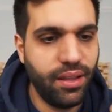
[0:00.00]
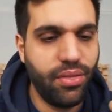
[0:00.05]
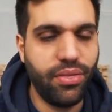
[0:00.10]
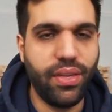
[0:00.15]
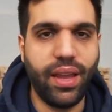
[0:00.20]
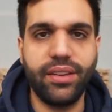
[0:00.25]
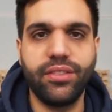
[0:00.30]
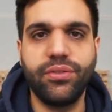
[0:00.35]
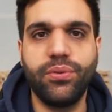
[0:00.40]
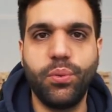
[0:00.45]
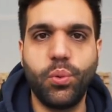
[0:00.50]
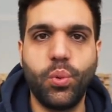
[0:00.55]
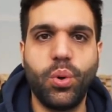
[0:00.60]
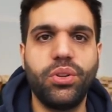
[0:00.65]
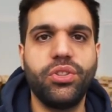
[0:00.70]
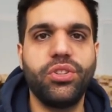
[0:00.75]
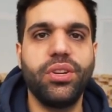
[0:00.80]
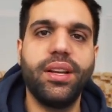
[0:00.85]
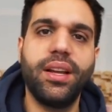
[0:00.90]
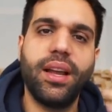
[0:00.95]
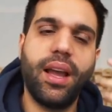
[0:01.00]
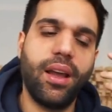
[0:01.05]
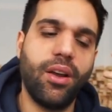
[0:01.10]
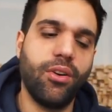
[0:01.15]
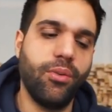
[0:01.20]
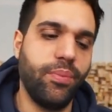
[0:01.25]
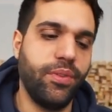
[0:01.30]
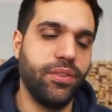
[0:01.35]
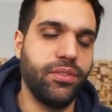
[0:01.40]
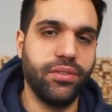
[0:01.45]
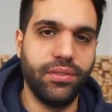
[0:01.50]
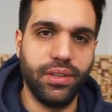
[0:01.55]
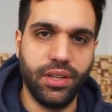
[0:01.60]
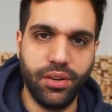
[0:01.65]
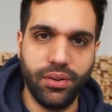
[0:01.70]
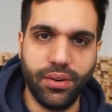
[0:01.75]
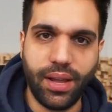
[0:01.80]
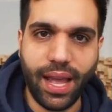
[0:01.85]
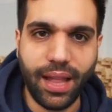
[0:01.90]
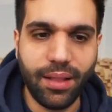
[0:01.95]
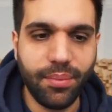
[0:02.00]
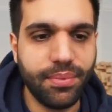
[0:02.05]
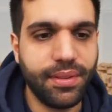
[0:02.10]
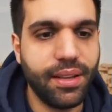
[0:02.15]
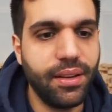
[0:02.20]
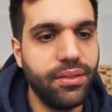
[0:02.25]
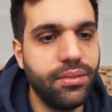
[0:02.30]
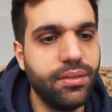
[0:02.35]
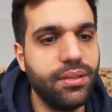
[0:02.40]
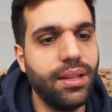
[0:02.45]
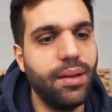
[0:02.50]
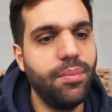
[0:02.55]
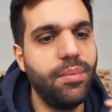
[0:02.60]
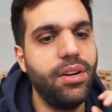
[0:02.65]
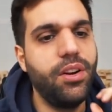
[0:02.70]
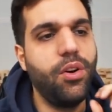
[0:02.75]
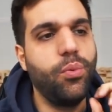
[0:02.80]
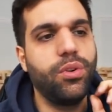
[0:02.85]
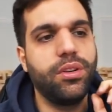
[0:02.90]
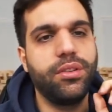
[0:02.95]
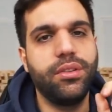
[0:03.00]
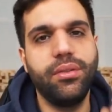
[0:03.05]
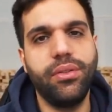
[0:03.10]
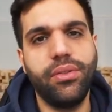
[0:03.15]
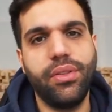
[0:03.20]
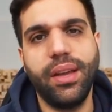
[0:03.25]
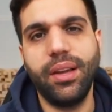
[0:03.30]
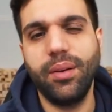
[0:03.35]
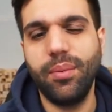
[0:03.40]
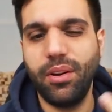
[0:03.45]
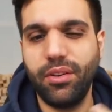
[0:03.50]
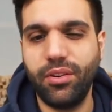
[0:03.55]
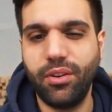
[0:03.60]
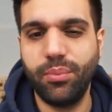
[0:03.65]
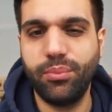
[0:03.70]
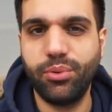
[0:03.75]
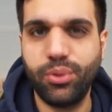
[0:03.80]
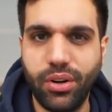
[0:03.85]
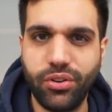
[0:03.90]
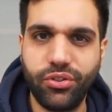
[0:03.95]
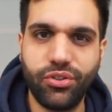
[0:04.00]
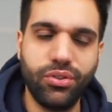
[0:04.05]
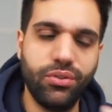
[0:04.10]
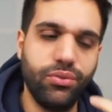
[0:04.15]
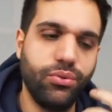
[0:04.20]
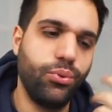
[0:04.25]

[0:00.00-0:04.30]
Thanks for watching. I hope this video helped you. Let me know what you think about compression.